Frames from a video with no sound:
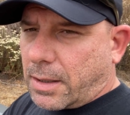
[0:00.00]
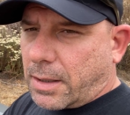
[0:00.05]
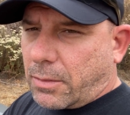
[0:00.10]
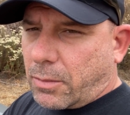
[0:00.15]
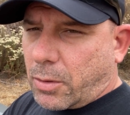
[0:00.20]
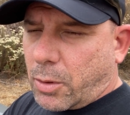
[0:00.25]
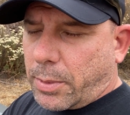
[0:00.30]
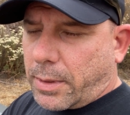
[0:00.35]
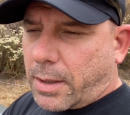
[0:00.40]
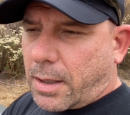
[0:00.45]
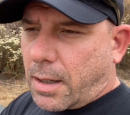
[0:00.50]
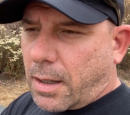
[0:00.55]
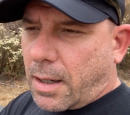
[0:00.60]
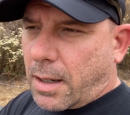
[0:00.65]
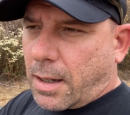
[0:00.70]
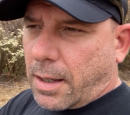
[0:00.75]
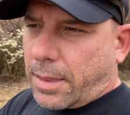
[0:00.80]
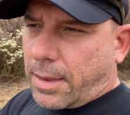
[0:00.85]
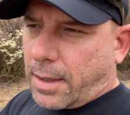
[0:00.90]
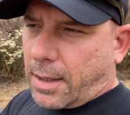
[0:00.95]
on the
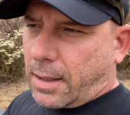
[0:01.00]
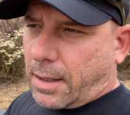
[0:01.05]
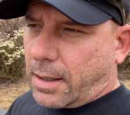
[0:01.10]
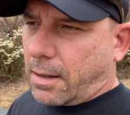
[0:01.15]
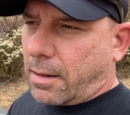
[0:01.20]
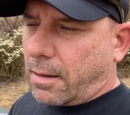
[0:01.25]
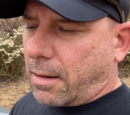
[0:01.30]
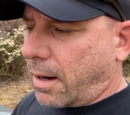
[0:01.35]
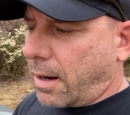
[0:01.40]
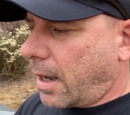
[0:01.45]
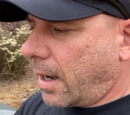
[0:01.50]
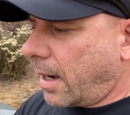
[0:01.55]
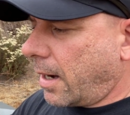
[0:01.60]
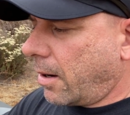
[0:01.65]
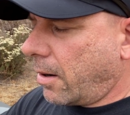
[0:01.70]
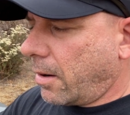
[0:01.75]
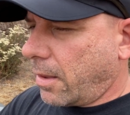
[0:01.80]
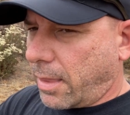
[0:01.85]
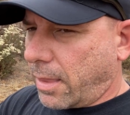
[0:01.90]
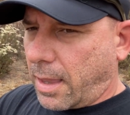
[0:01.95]
Rubicon, I think, are
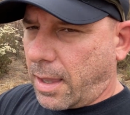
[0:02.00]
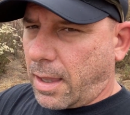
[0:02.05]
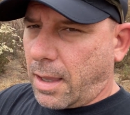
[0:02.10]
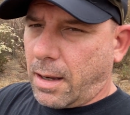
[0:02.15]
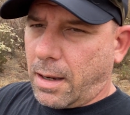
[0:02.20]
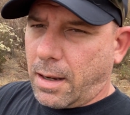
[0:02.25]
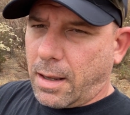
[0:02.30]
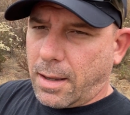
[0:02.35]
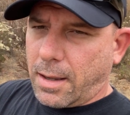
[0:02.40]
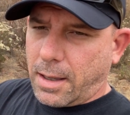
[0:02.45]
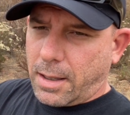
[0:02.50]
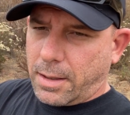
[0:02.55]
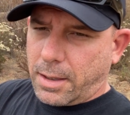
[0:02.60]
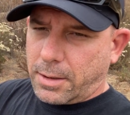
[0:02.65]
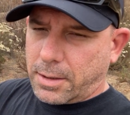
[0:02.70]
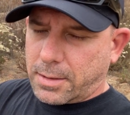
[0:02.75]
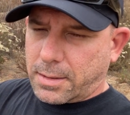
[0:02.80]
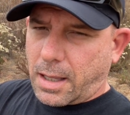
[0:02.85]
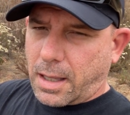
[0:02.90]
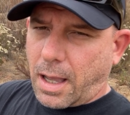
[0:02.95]
higher than
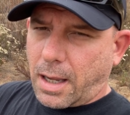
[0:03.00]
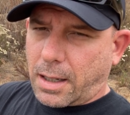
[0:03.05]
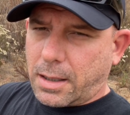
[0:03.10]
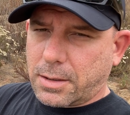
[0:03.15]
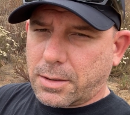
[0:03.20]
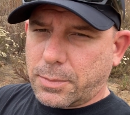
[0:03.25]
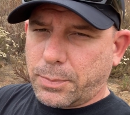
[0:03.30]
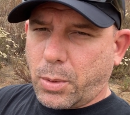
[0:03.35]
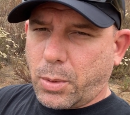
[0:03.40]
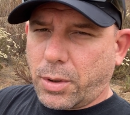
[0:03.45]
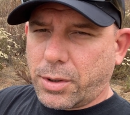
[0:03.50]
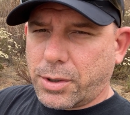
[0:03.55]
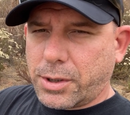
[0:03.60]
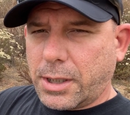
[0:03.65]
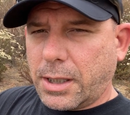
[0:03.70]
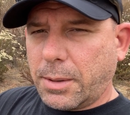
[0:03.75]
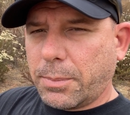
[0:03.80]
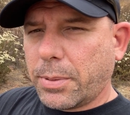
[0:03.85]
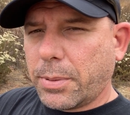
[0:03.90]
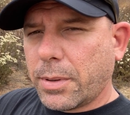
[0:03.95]
the stock Sport
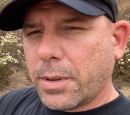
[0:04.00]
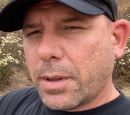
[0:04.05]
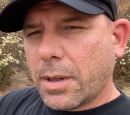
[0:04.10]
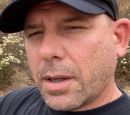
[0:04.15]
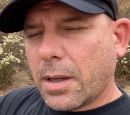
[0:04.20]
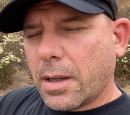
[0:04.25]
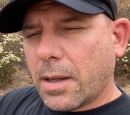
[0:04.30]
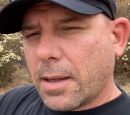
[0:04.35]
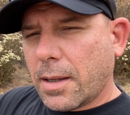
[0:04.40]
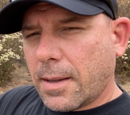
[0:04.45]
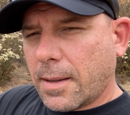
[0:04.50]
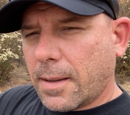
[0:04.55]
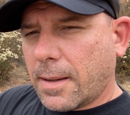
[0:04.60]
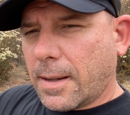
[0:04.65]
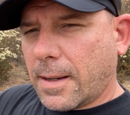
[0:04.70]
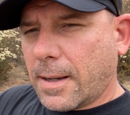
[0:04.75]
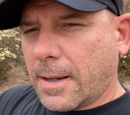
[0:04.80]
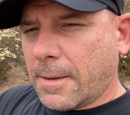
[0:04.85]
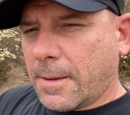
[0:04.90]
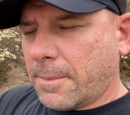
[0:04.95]
Jeep,
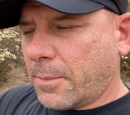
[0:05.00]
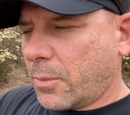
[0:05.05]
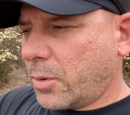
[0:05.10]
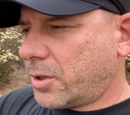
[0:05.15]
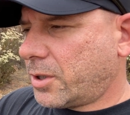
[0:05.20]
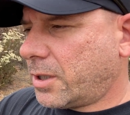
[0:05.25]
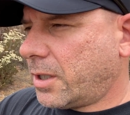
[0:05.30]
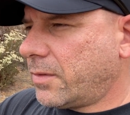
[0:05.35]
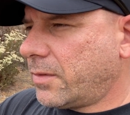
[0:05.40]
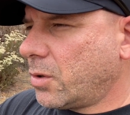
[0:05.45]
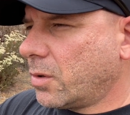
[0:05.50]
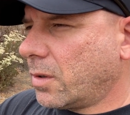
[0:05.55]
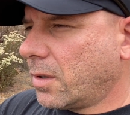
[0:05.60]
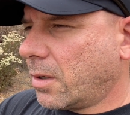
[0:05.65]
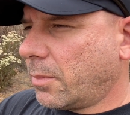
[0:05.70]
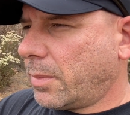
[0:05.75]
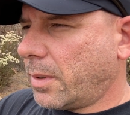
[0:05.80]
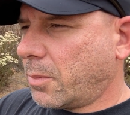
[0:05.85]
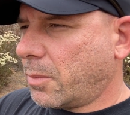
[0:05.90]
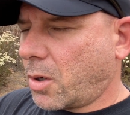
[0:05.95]
which gives you a
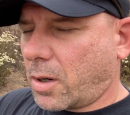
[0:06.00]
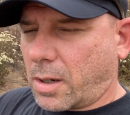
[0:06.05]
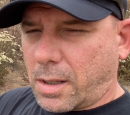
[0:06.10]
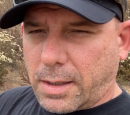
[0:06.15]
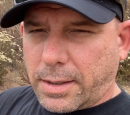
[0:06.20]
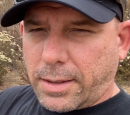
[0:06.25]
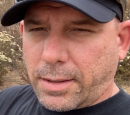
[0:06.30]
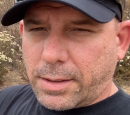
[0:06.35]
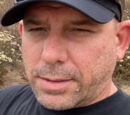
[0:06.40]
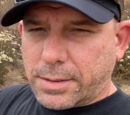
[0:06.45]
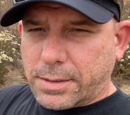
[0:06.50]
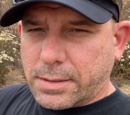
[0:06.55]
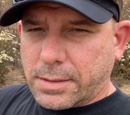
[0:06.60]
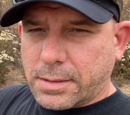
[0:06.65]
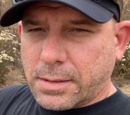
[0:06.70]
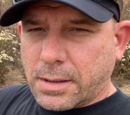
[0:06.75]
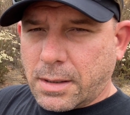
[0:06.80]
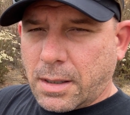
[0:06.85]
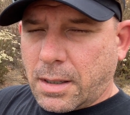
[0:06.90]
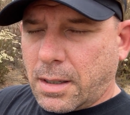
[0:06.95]
little bit more
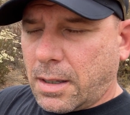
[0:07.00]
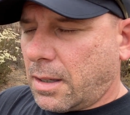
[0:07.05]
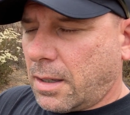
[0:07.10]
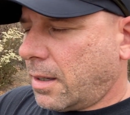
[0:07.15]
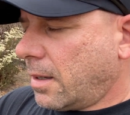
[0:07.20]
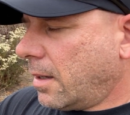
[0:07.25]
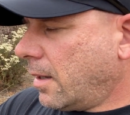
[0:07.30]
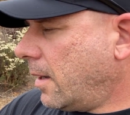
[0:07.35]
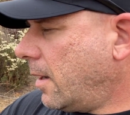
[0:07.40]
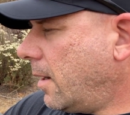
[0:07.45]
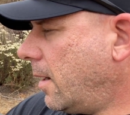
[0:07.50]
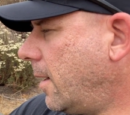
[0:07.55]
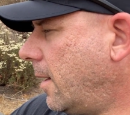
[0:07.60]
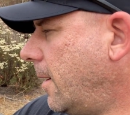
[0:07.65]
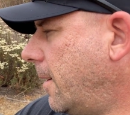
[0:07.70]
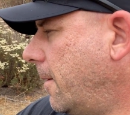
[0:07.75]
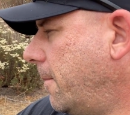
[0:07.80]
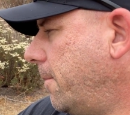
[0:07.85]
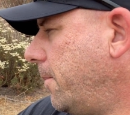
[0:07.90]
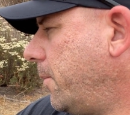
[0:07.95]
clearance,
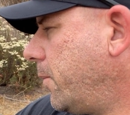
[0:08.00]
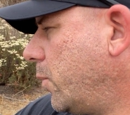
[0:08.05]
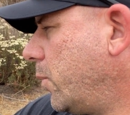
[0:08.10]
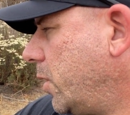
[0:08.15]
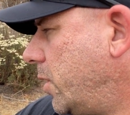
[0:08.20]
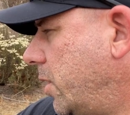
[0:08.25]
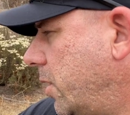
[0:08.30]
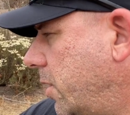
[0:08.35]
which